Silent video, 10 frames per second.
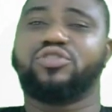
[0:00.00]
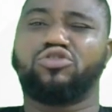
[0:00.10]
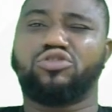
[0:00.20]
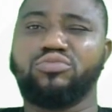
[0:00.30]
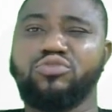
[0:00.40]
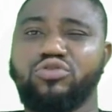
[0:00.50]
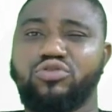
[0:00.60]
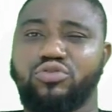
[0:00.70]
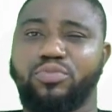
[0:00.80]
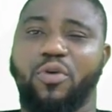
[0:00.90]

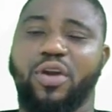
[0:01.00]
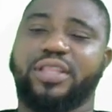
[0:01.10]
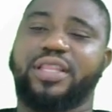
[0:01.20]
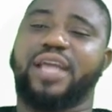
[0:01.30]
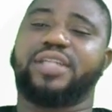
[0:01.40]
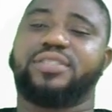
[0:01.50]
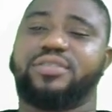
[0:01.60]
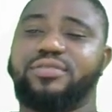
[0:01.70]
smooth pointed